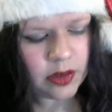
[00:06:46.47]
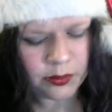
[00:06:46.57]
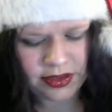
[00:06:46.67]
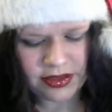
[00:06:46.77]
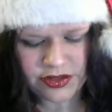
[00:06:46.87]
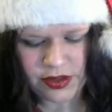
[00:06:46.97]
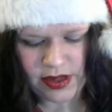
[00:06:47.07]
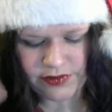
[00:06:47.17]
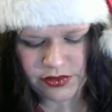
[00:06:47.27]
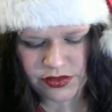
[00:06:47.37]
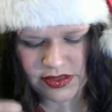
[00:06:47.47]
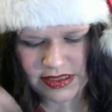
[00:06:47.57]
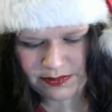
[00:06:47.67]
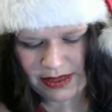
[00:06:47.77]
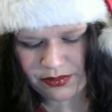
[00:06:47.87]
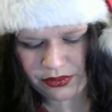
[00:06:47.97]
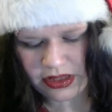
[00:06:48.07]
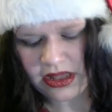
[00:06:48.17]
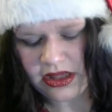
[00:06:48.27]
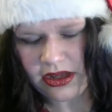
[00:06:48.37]
because you have to trust in people
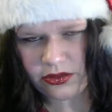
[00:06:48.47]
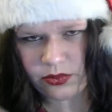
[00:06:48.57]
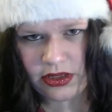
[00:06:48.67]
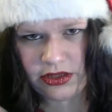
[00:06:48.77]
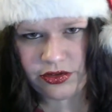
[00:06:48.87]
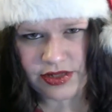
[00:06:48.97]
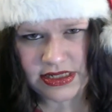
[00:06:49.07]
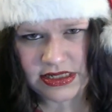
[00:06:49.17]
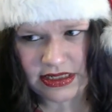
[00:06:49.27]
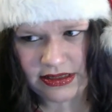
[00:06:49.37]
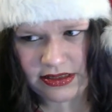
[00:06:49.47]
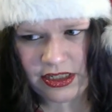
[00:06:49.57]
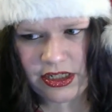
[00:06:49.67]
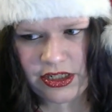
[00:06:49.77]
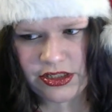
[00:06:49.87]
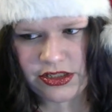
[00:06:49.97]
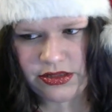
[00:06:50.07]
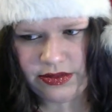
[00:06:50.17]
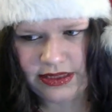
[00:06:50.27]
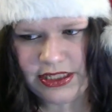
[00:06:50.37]
as well as your instinct to
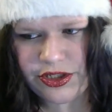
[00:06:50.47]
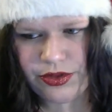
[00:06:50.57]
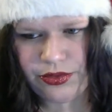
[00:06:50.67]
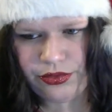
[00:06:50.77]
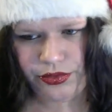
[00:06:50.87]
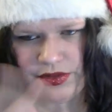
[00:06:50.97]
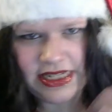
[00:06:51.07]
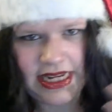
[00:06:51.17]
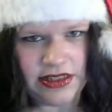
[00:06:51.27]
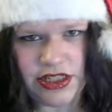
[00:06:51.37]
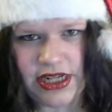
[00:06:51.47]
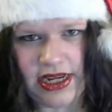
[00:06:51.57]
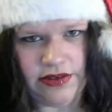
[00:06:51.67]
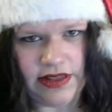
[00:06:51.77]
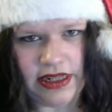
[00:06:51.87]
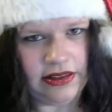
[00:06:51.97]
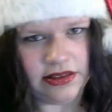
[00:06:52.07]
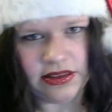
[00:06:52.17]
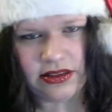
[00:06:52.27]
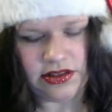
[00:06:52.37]
lead you through the daisy chain of
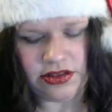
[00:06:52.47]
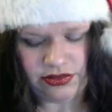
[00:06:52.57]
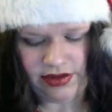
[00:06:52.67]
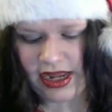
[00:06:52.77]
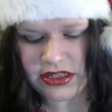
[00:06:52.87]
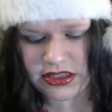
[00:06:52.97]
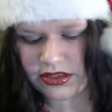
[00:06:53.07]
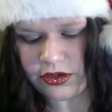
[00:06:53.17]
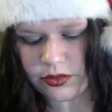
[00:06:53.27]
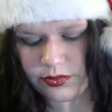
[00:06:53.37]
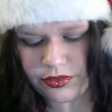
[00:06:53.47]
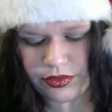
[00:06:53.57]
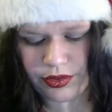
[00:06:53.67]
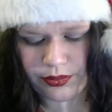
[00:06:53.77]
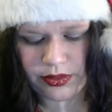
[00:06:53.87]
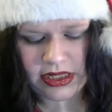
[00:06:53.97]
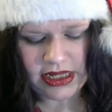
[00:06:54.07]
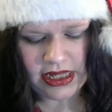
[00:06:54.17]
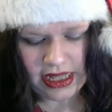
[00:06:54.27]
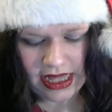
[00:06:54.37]
things and the reaction that comes through.
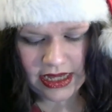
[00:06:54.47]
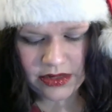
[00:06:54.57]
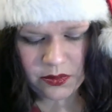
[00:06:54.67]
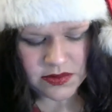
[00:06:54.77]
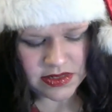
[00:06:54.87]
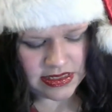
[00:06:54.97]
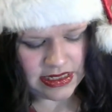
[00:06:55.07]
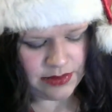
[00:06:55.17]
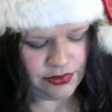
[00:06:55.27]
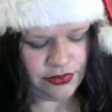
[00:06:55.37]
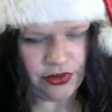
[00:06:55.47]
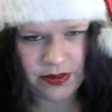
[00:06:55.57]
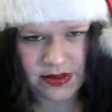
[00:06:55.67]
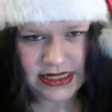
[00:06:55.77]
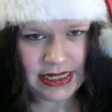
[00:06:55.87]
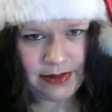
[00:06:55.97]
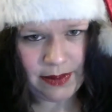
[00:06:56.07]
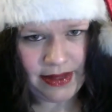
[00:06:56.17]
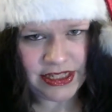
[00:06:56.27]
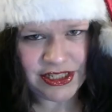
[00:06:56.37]
And what was I saying before? I was saying
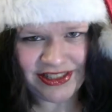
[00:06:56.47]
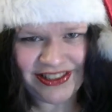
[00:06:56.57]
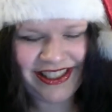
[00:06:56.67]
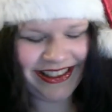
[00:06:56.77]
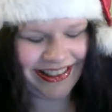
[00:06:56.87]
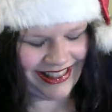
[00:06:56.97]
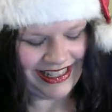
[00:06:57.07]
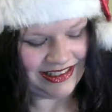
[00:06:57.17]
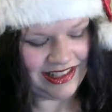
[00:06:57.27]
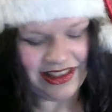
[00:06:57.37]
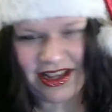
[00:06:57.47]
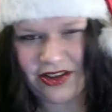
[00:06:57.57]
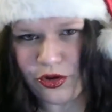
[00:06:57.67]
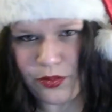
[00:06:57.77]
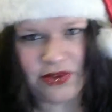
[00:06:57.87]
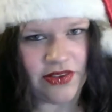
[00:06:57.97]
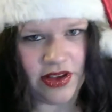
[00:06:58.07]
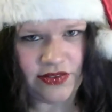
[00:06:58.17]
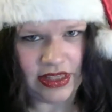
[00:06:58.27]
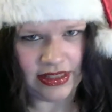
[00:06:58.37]
about patience and things like that. Could be
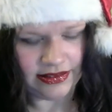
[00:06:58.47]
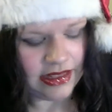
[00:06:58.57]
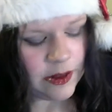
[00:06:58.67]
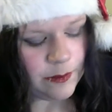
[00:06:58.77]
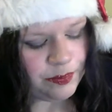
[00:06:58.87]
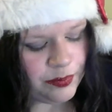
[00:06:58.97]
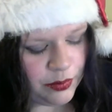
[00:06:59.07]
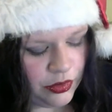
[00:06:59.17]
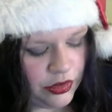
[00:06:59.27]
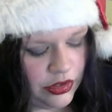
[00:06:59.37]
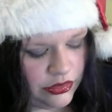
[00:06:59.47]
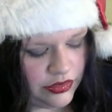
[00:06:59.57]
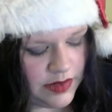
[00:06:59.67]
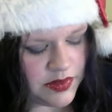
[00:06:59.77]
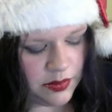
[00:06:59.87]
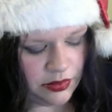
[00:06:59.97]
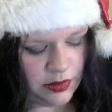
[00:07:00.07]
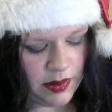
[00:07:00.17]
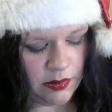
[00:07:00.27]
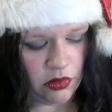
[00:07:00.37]
5 years, but your dreams are
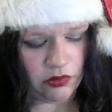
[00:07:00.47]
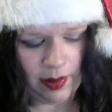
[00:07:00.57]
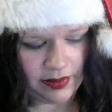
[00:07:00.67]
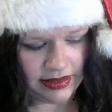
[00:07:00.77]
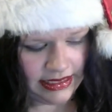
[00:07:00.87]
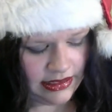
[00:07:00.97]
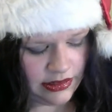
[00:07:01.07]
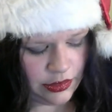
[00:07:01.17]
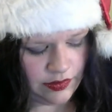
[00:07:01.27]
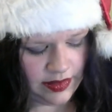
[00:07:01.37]
blooming more rapidly than you